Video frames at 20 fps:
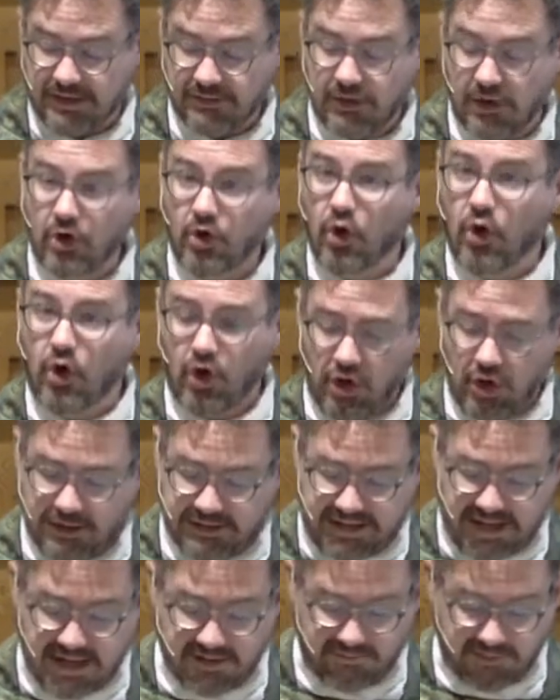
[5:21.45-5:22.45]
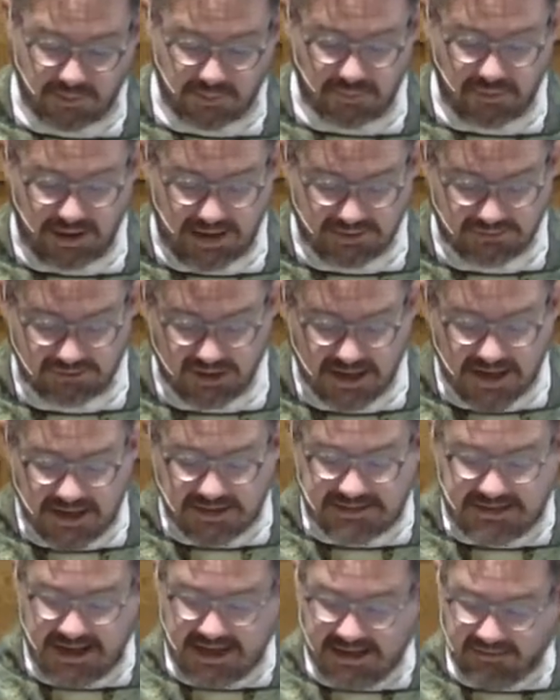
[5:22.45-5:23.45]
The Lord gave him rest.
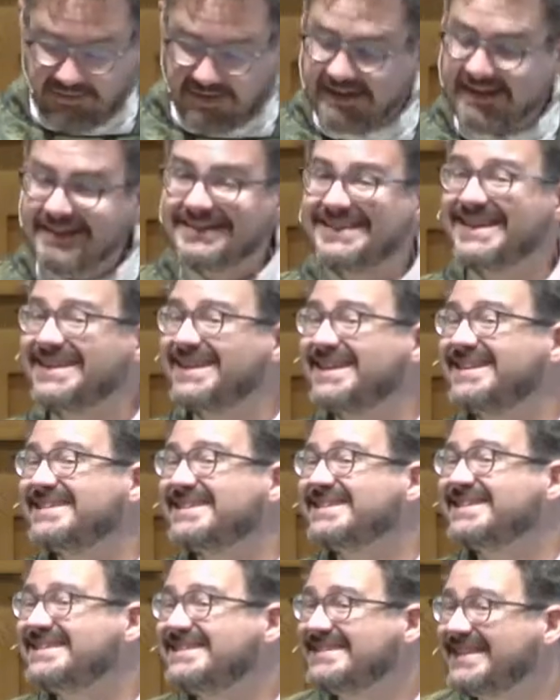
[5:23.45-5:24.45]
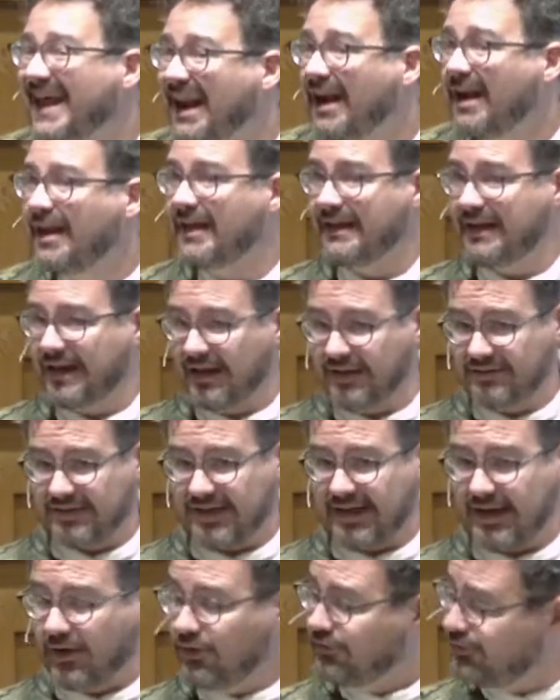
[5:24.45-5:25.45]
David didn't settle in his
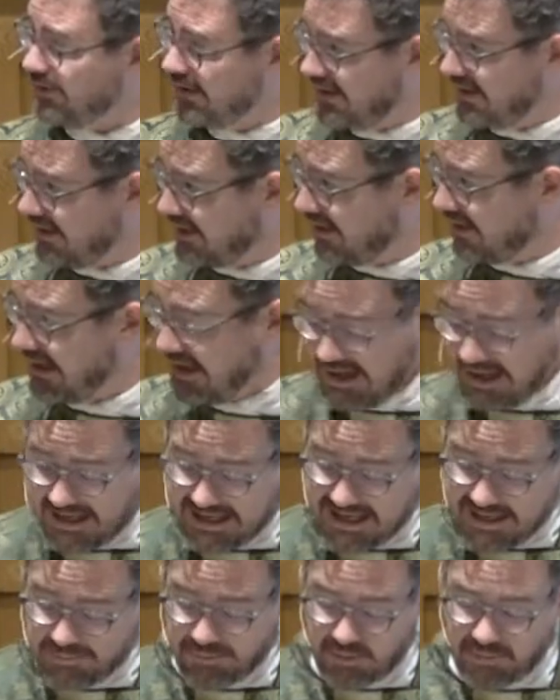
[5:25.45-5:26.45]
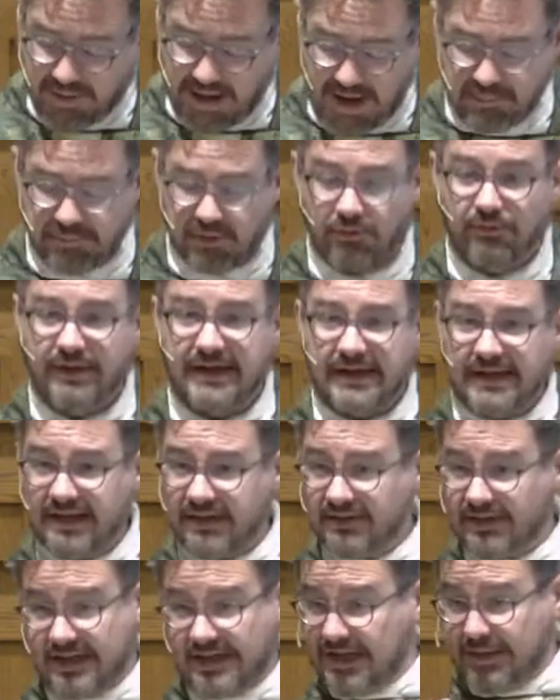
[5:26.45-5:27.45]
house. In the Hebrew Bible reading,
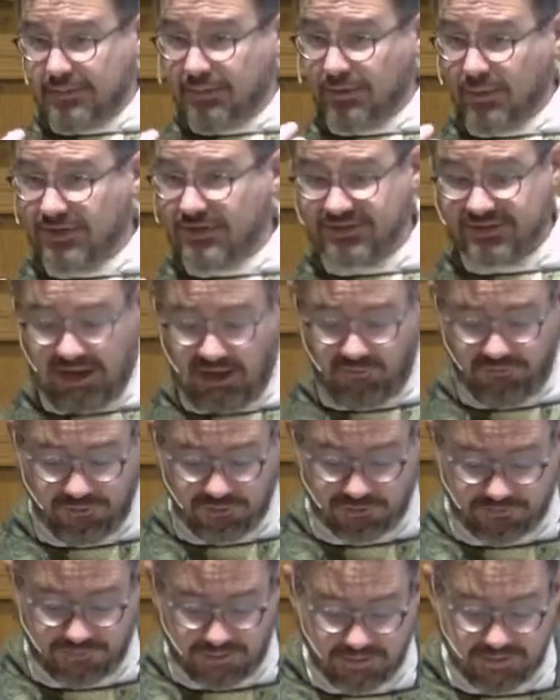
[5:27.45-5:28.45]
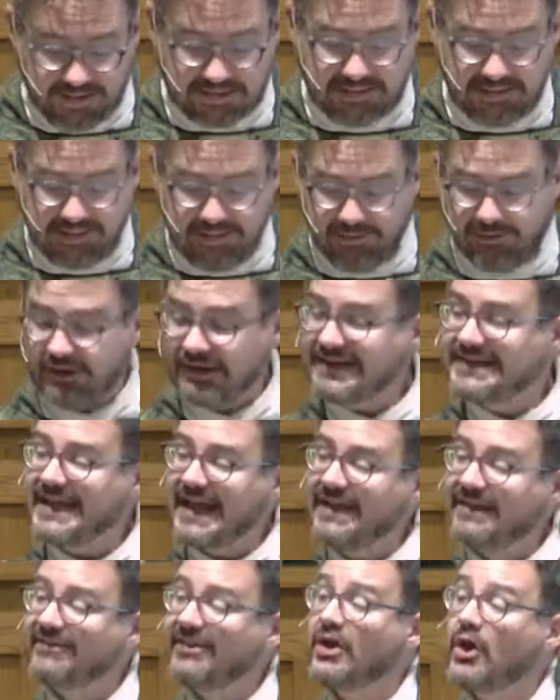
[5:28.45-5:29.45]
the Hebrew itself is very clear.
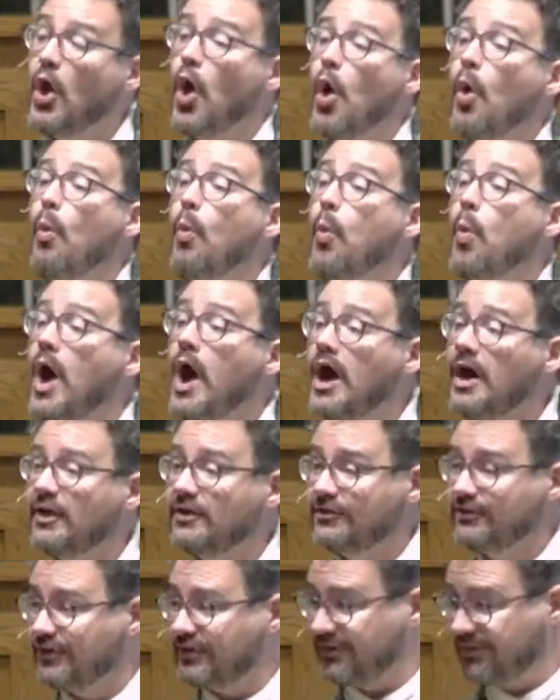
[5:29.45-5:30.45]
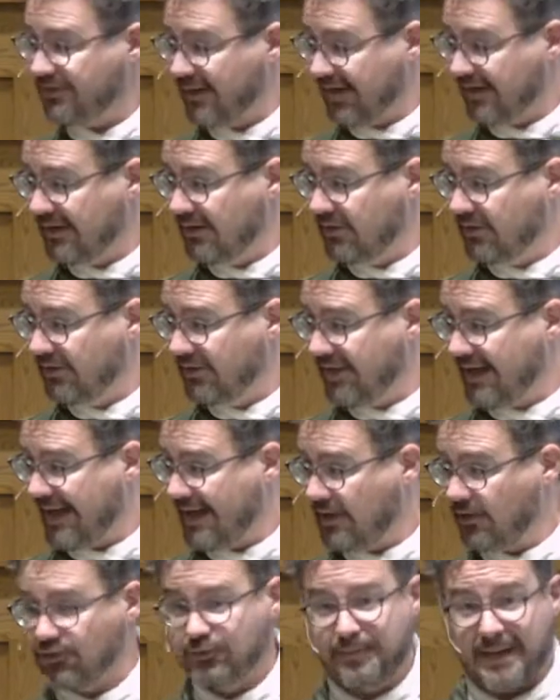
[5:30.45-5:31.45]
David was settled in the house.